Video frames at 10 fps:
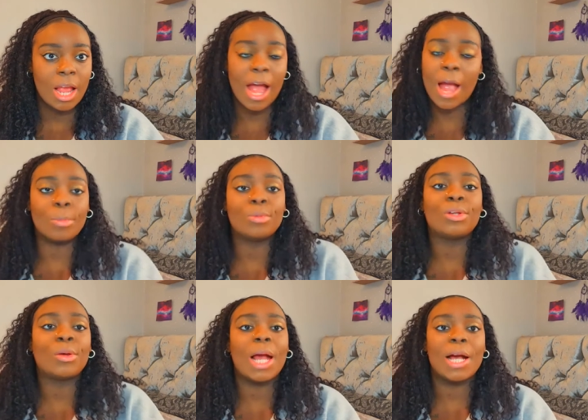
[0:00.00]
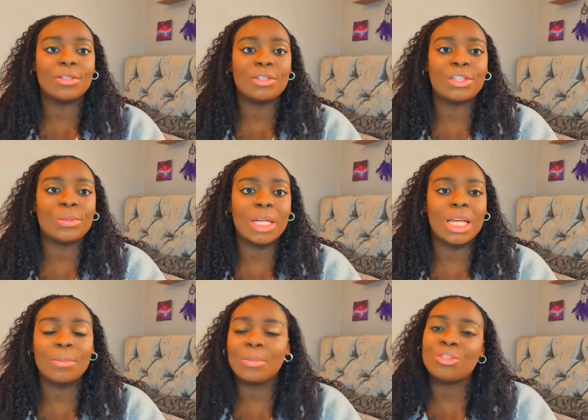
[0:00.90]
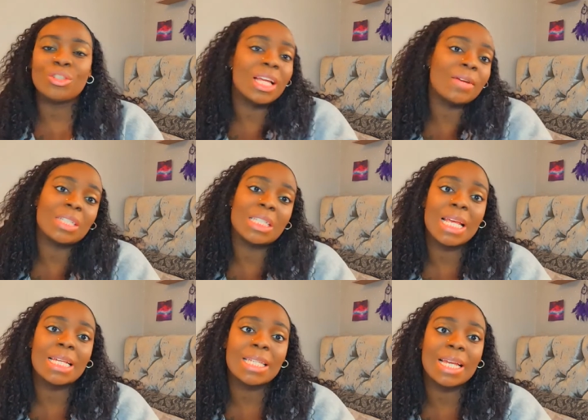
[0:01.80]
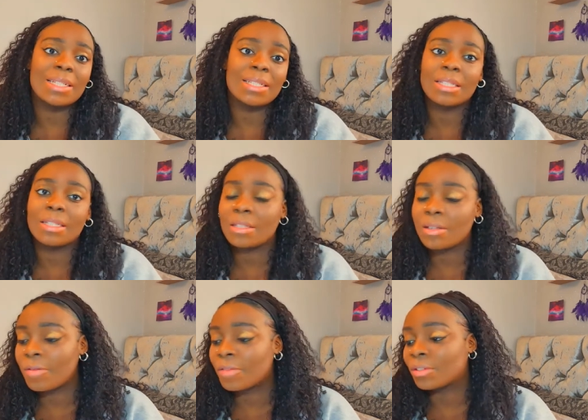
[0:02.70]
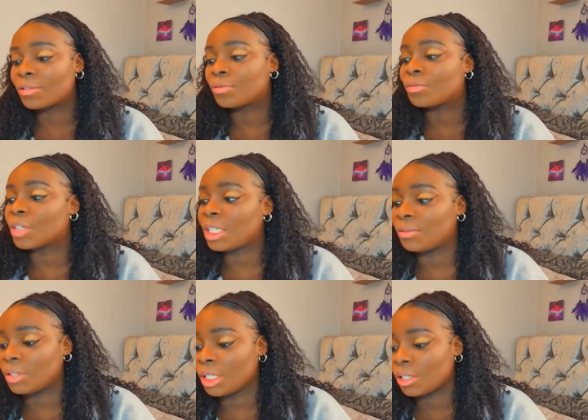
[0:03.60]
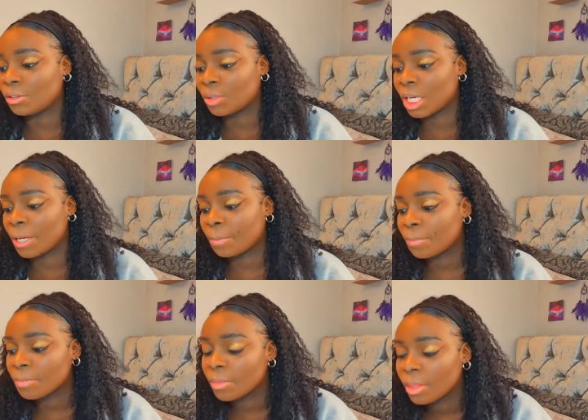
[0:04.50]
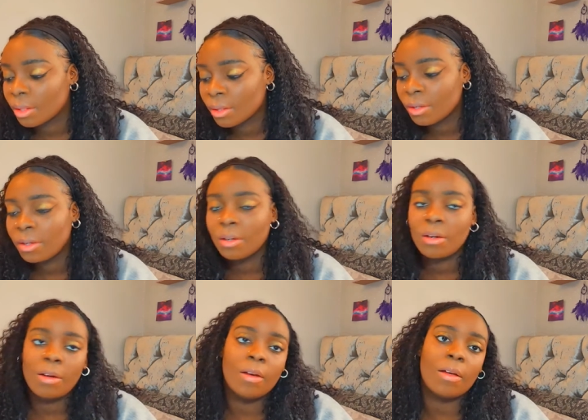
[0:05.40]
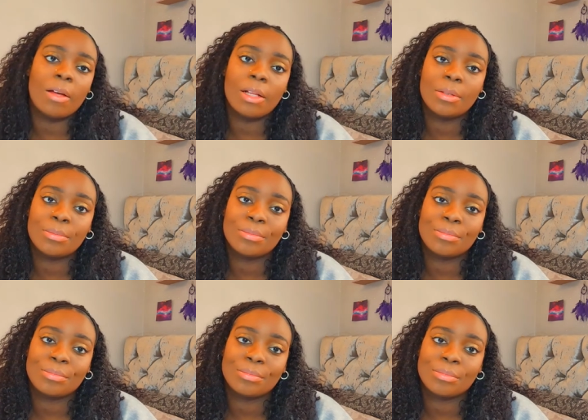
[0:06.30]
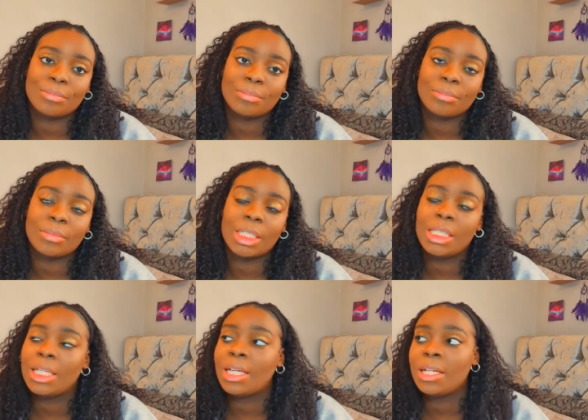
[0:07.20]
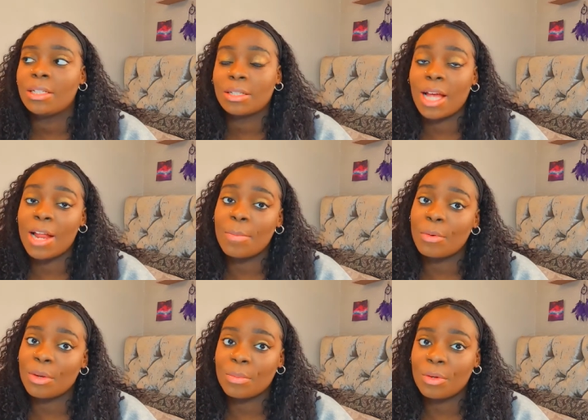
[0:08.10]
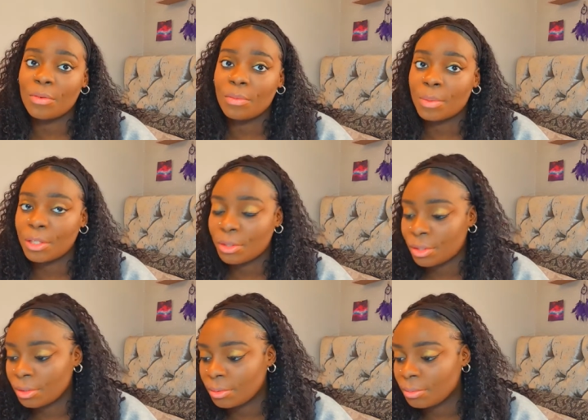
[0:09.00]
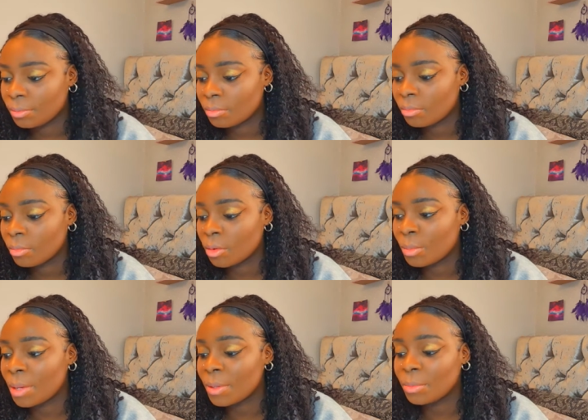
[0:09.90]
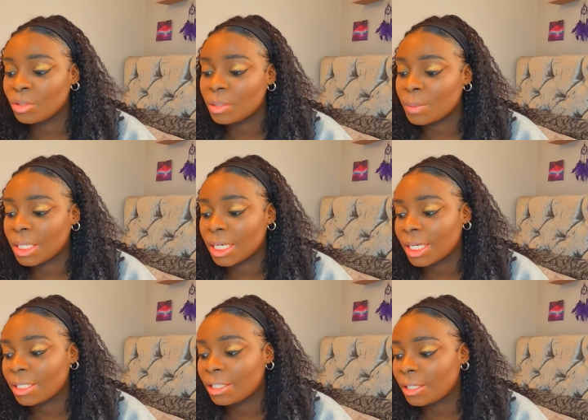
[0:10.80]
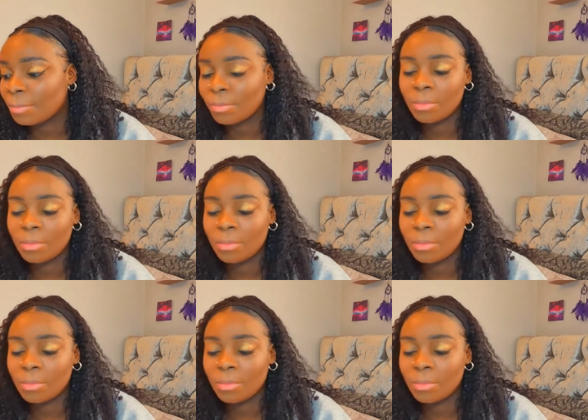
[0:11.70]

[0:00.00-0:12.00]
I will know how to do it. We shouldn't have to take tests and stuff. That's really, really annoying. It's kind of putting me off a bit, you know. Maybe I'm just being lazy.